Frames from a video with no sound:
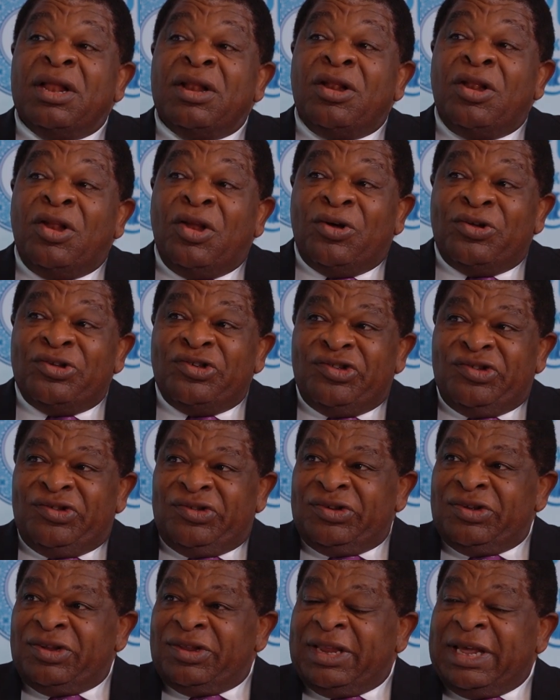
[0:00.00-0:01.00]

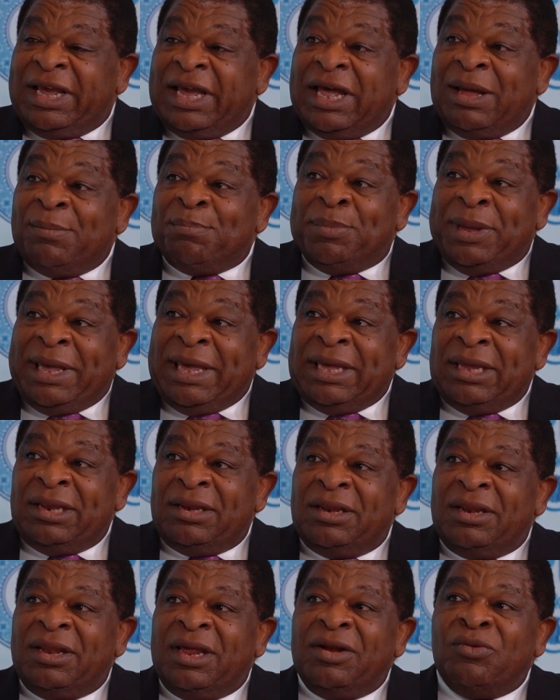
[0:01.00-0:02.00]
launched the
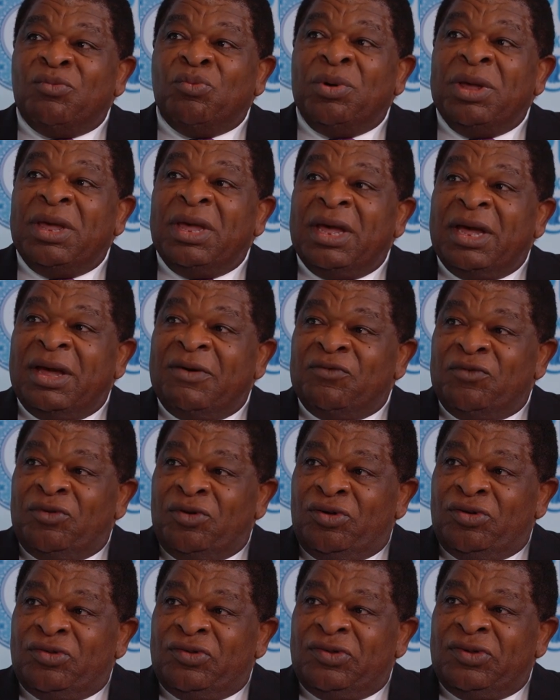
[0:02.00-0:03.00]
campaign that we have
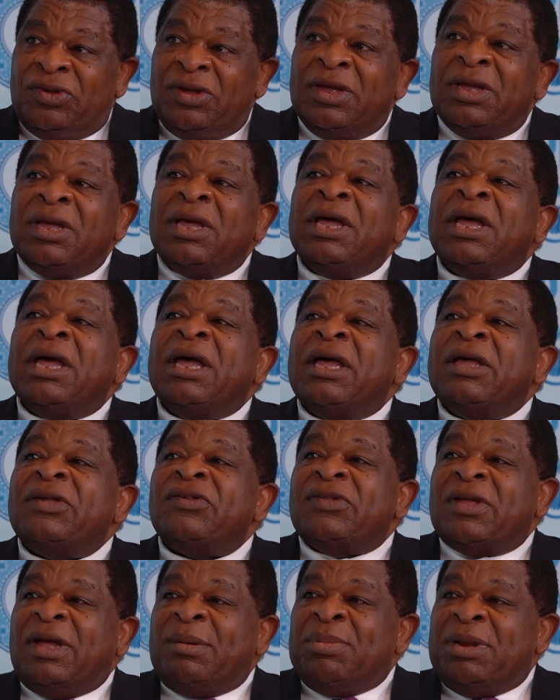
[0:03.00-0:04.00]
just
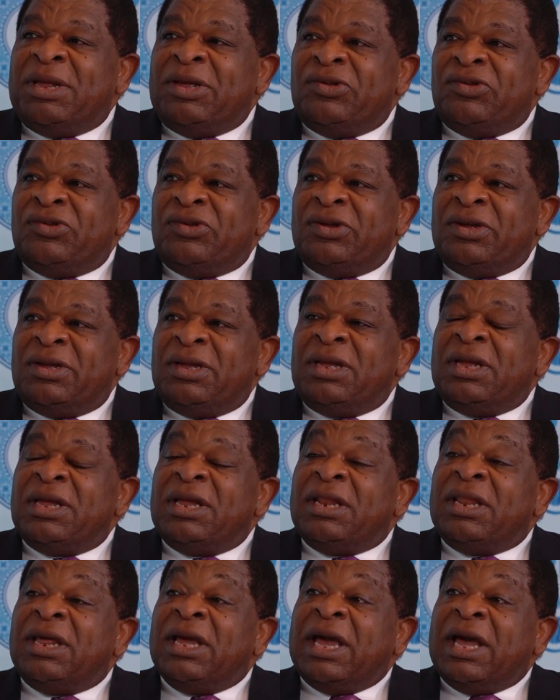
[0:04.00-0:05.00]
established,
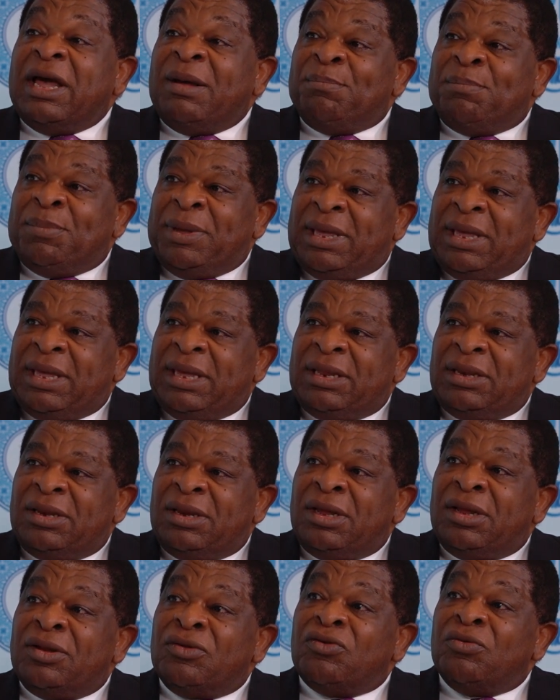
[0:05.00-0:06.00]
the campaign
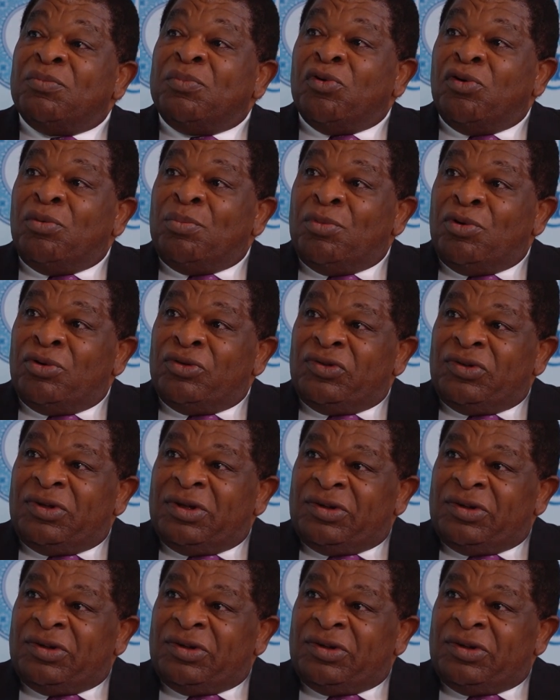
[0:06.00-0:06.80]
to promote